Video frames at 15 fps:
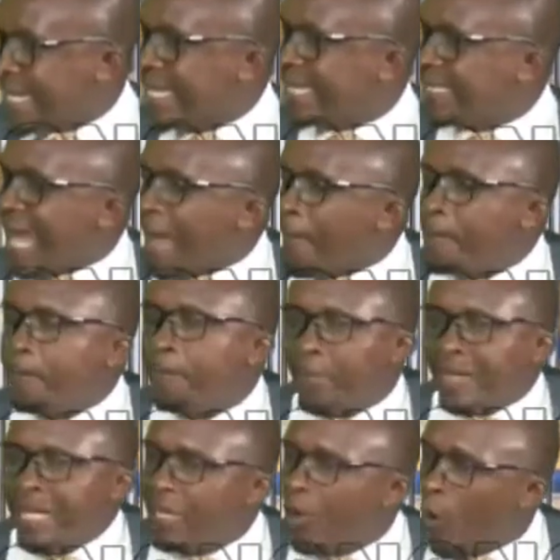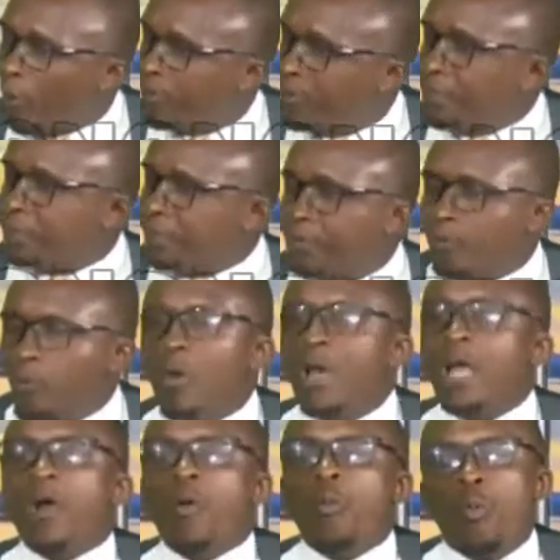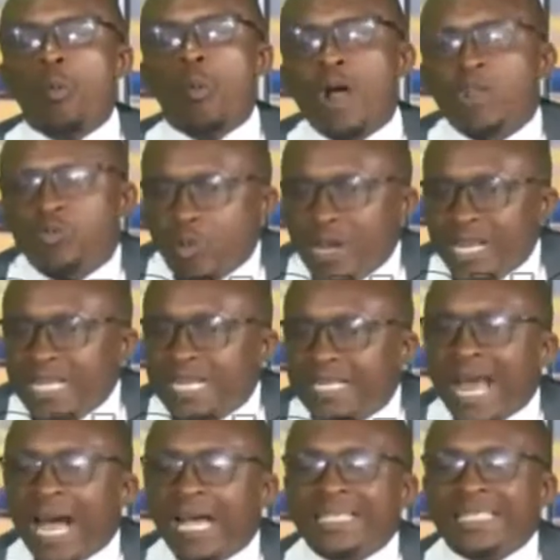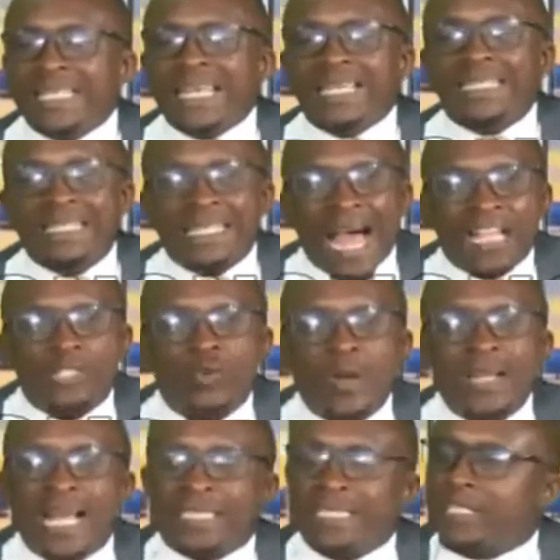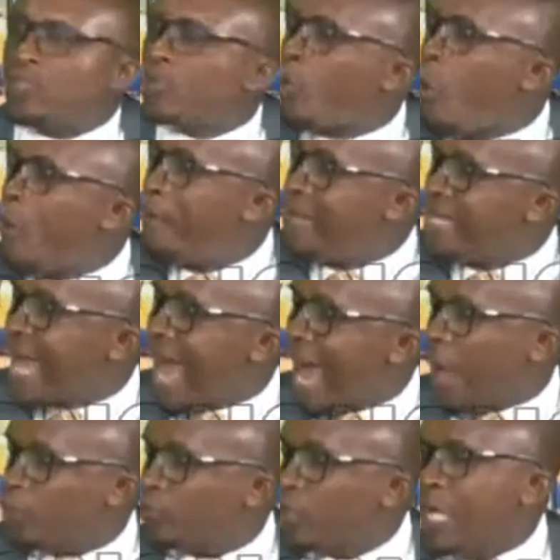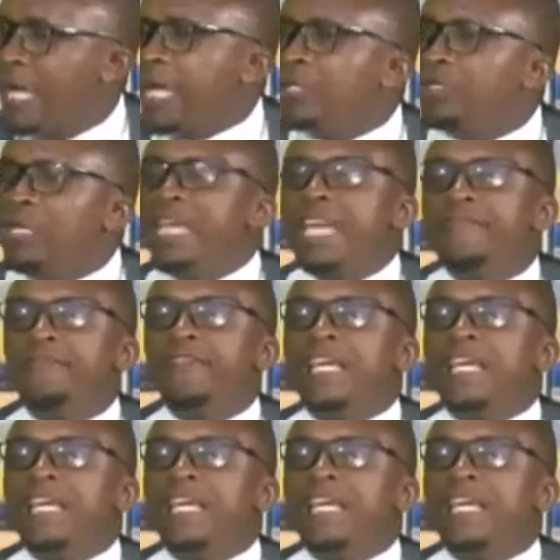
that bring up the people. What we need now is a graduate that is coming out if he